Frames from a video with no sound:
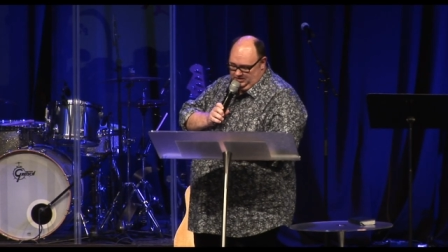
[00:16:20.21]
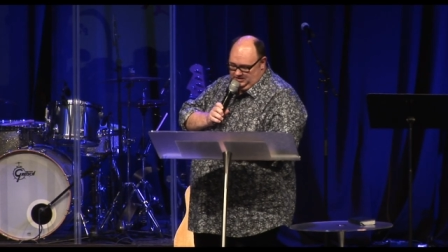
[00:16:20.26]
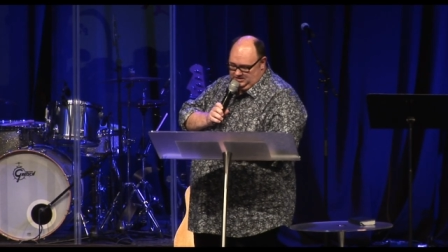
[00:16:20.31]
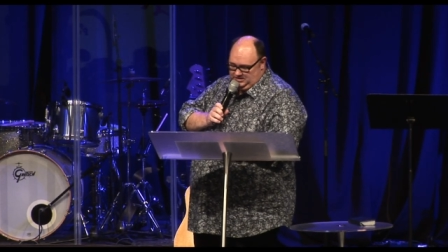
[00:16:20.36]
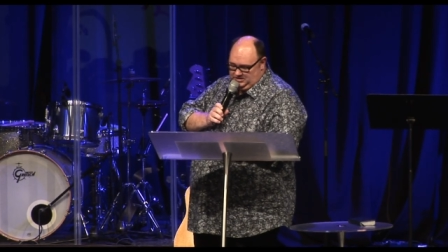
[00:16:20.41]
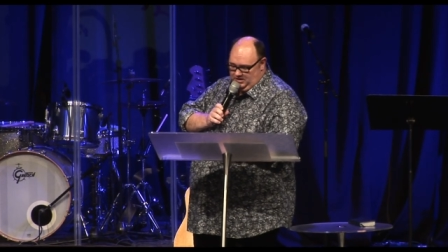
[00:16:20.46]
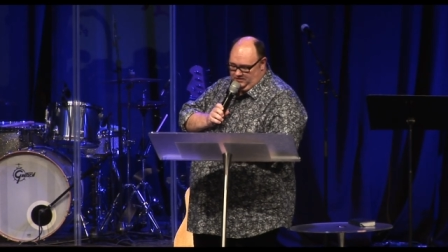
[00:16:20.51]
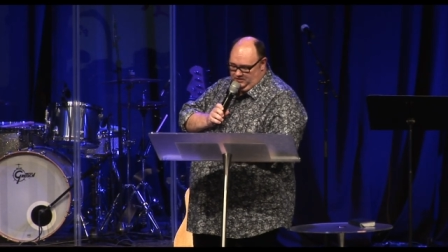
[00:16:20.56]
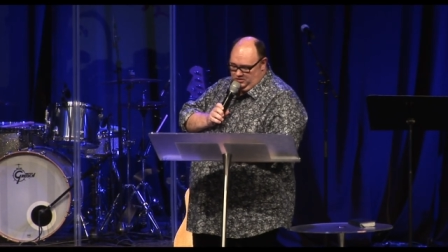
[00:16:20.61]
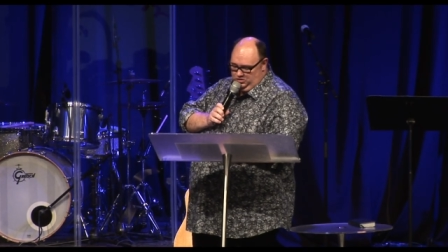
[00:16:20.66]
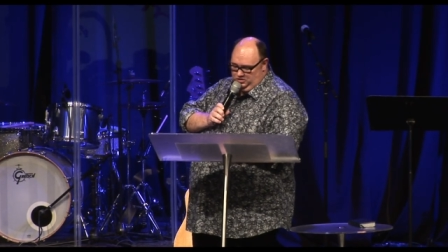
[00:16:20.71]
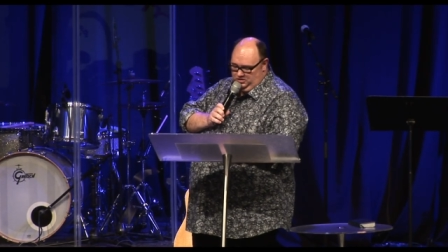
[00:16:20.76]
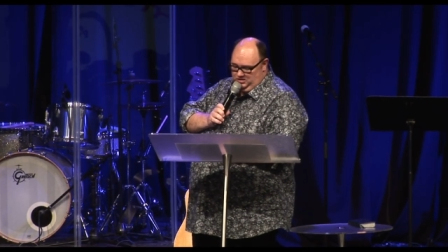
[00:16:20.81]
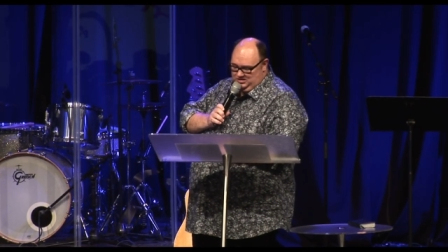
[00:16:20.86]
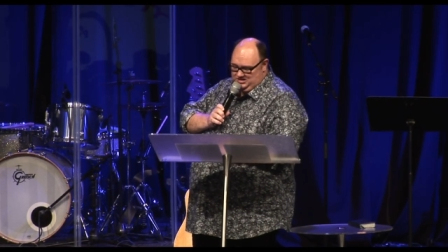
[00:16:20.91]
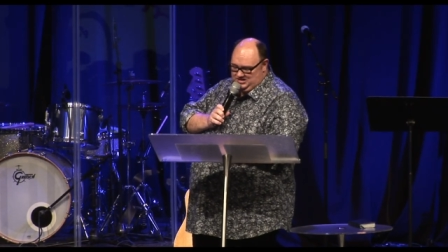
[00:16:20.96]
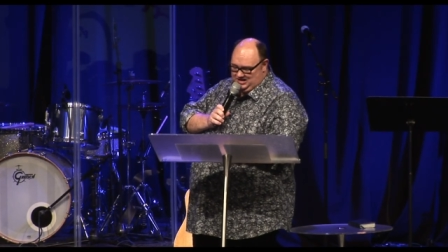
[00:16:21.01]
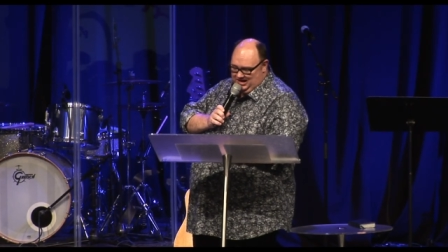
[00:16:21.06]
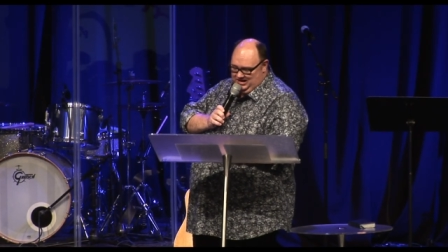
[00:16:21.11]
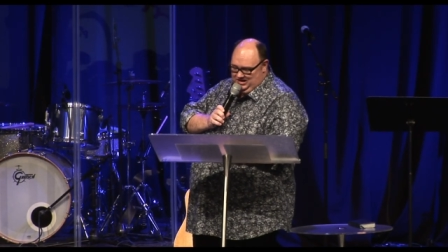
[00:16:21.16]
so that you
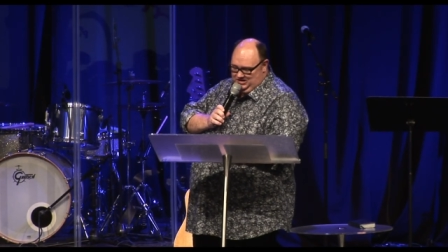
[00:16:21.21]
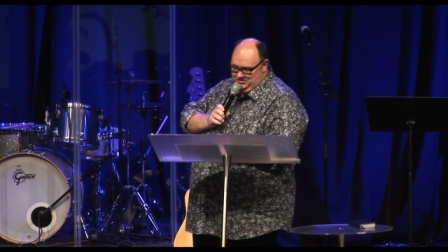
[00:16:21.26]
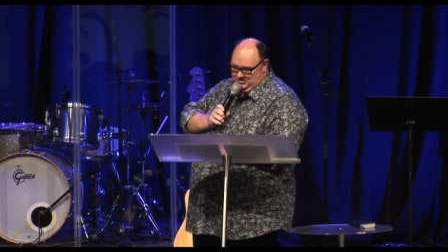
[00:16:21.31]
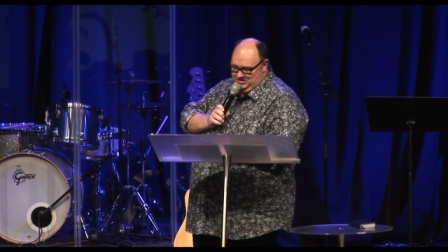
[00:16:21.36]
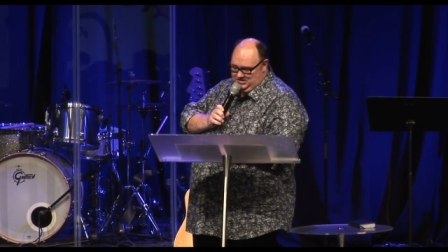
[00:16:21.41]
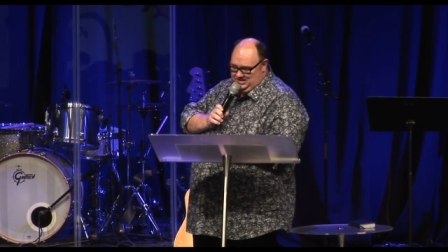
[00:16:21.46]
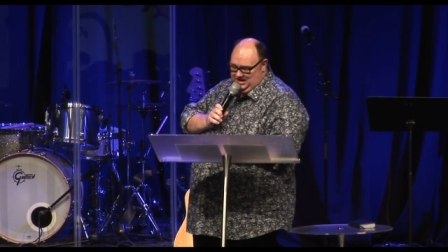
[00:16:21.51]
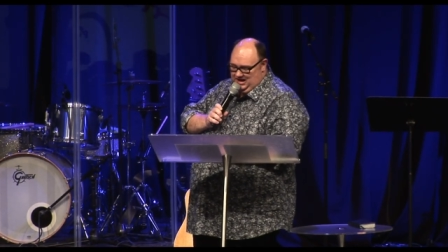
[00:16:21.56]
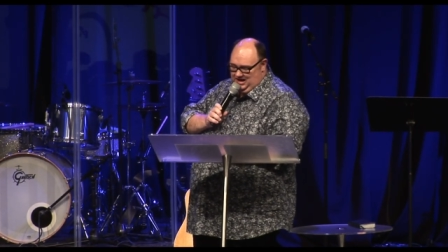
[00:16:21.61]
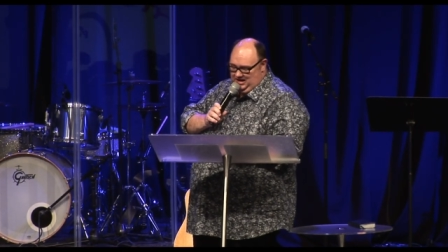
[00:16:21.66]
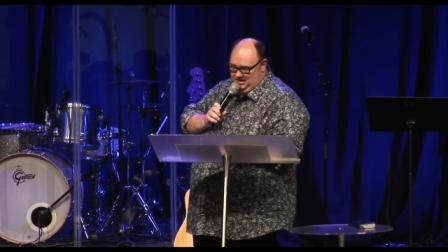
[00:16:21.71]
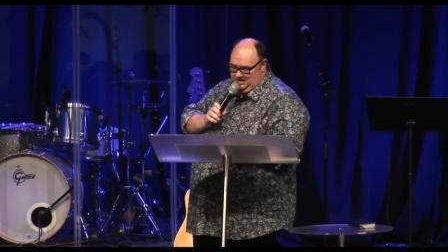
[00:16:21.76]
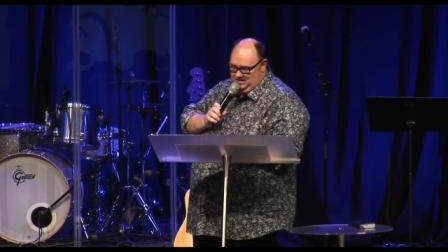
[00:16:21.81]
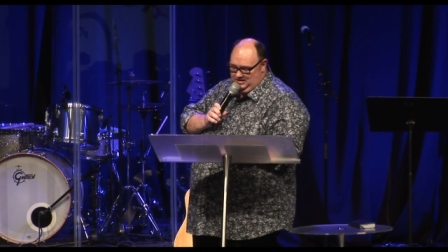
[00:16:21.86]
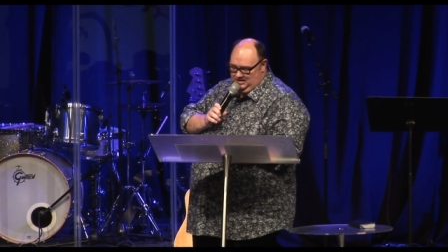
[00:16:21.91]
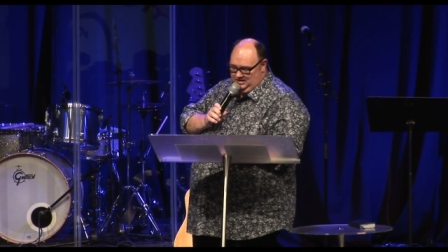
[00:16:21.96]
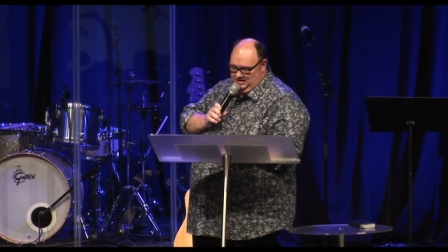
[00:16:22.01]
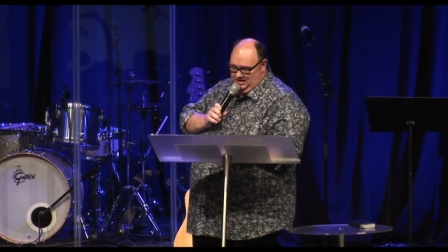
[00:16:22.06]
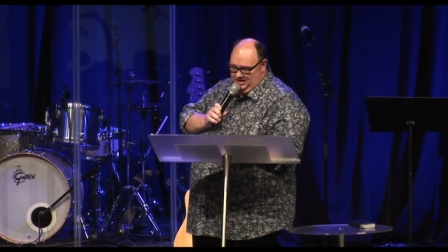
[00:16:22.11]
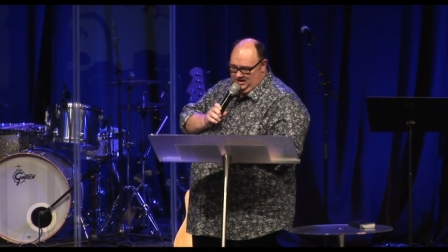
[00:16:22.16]
can take your stand
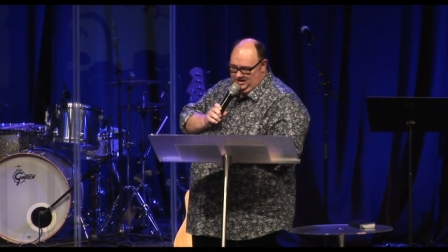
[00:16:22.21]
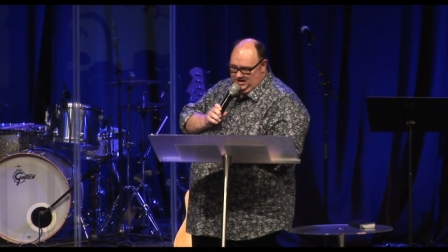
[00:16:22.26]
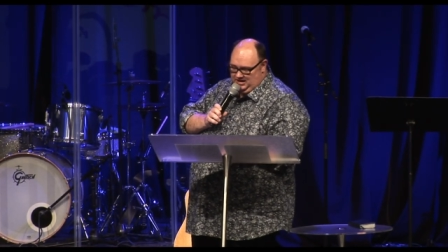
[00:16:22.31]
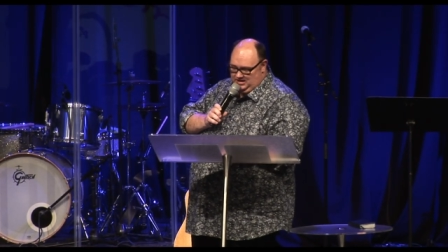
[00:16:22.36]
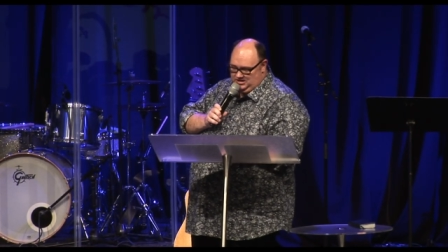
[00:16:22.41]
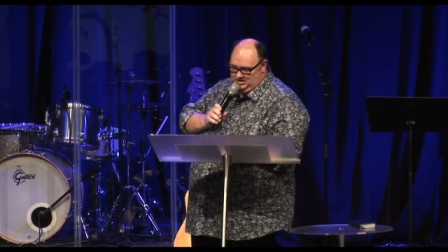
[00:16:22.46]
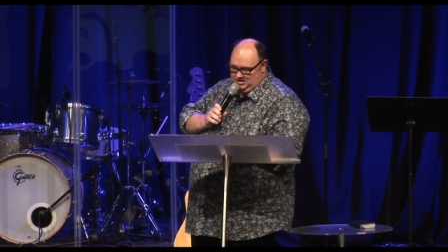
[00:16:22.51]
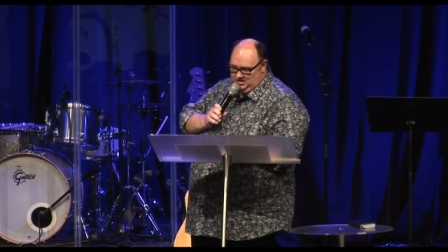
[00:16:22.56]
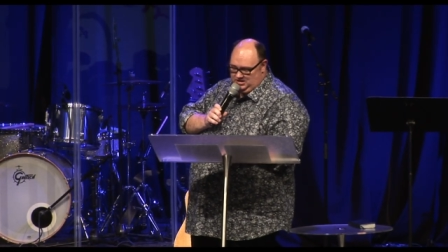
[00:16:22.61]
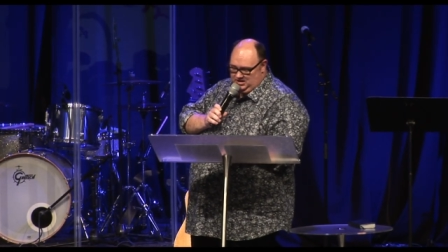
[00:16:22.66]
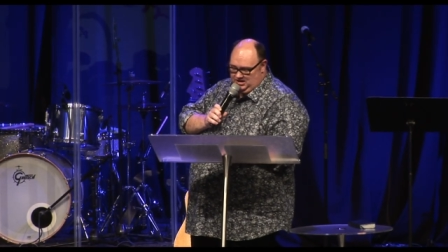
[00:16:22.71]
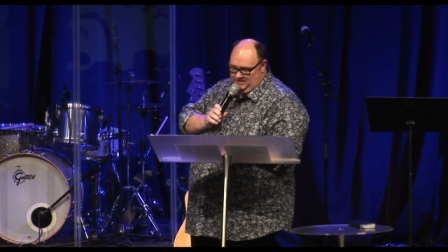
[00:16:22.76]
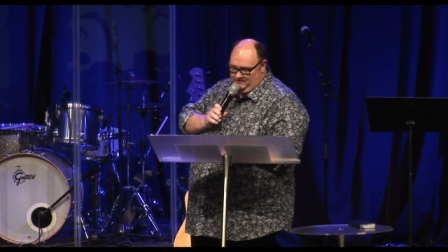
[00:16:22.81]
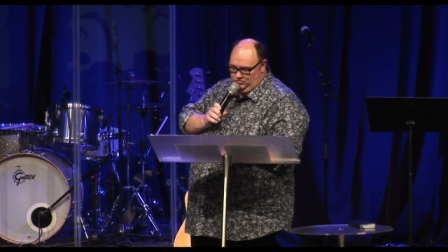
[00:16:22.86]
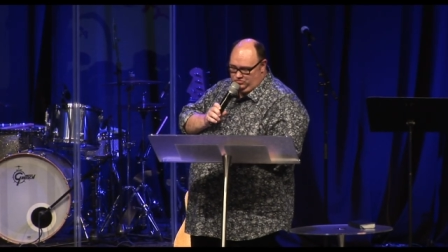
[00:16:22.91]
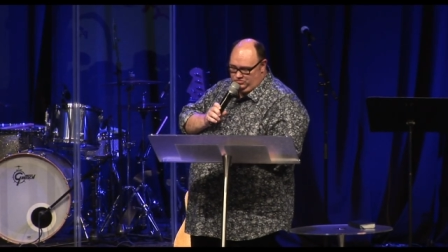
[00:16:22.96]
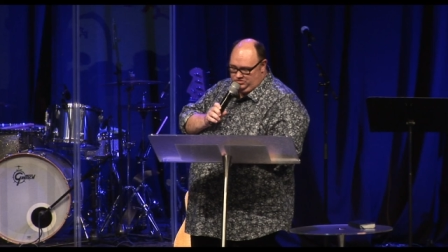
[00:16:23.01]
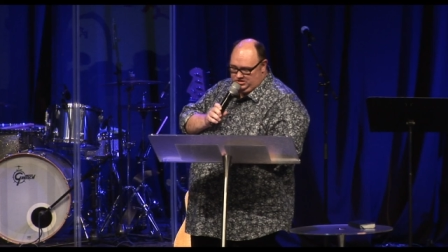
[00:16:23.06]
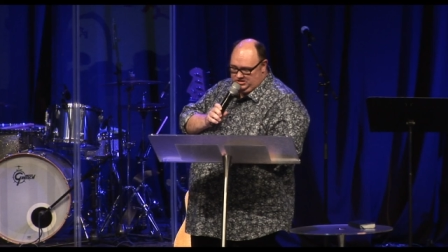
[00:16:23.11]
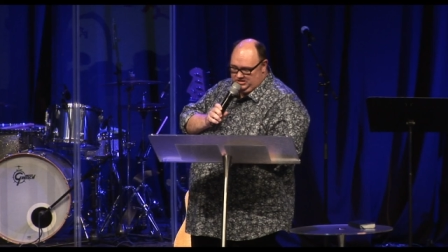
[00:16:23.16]
against the
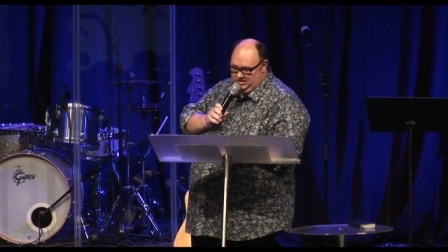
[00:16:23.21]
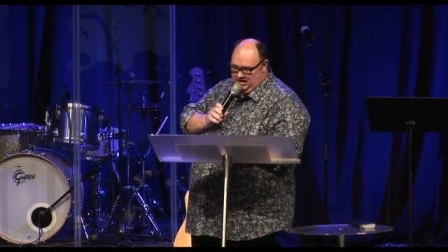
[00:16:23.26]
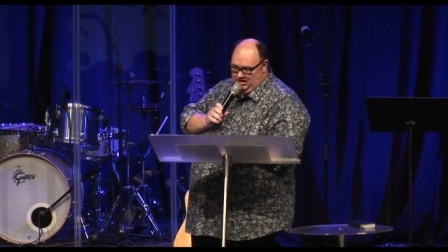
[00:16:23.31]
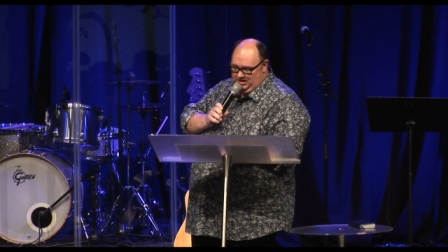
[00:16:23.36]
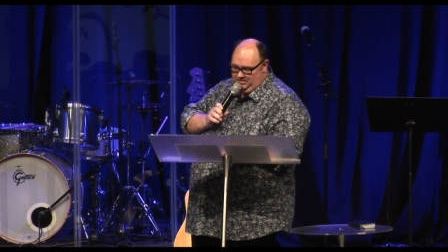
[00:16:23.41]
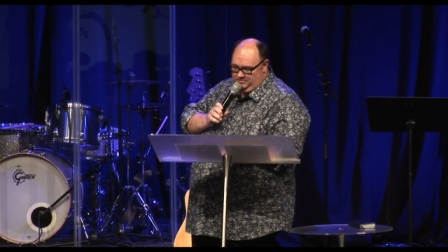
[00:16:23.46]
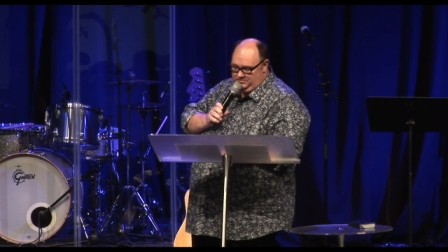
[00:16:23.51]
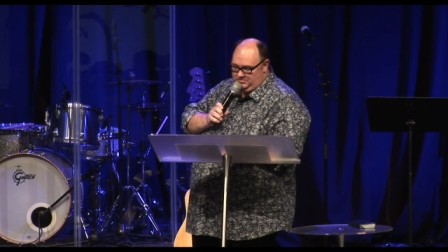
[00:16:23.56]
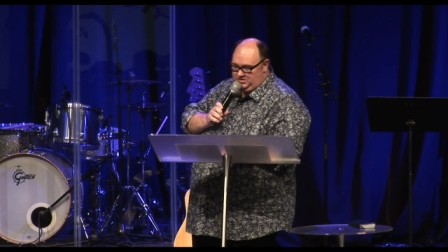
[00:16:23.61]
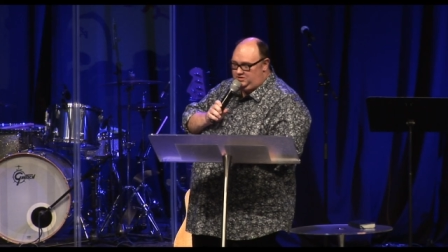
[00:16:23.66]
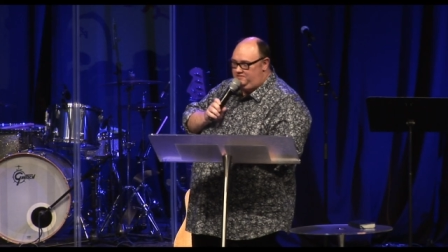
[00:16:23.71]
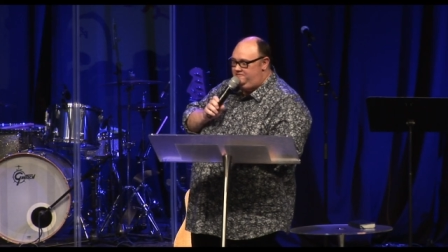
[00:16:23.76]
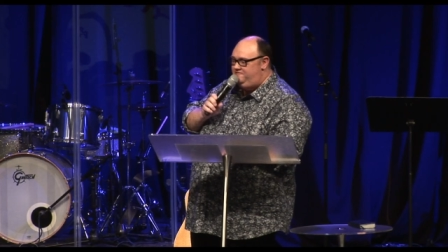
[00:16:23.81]
devil's schemes. The